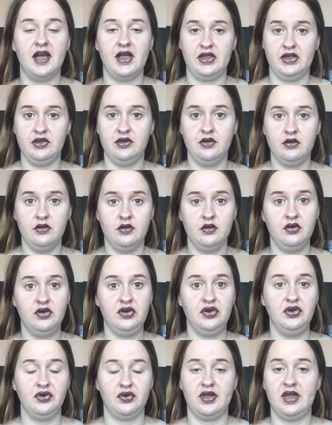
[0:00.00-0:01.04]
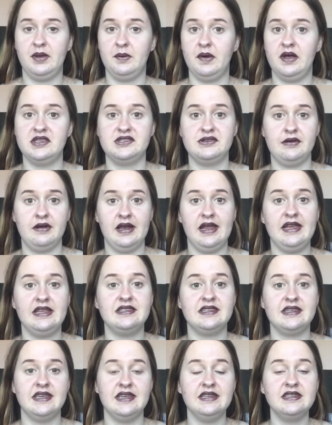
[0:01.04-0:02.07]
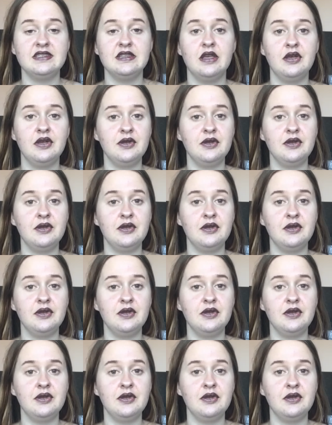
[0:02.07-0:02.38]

and your keywords are related,